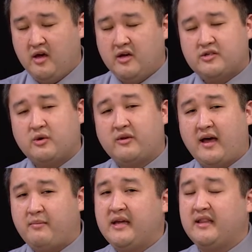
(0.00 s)
So with
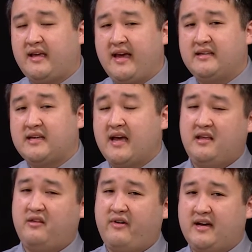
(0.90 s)
that being the case, any
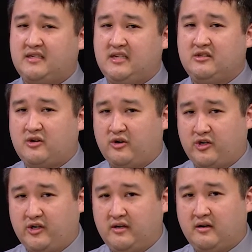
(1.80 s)
of the vaccines are
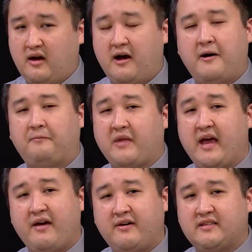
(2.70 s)
good. I
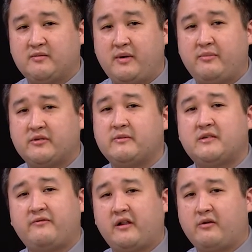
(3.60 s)
have had some people
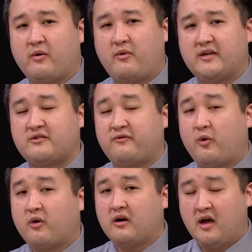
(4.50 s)
specifically request
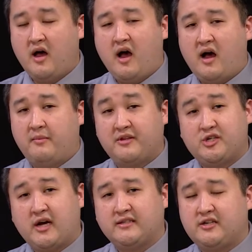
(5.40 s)
for the
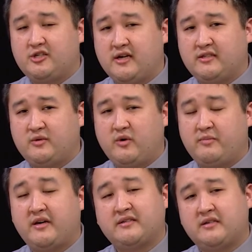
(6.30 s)
Johnson & Johnson one
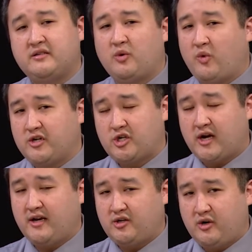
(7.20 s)
because it is a
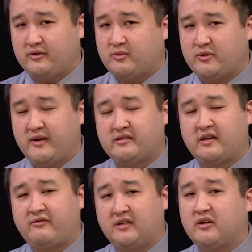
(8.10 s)
one-shot dose, which makes
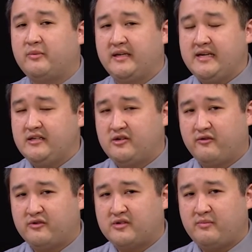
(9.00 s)
life a little bit easier
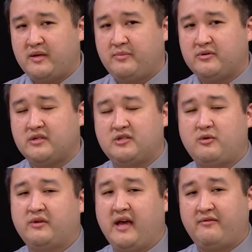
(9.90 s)
for some people since you
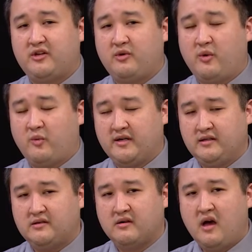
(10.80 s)
only have to do it once.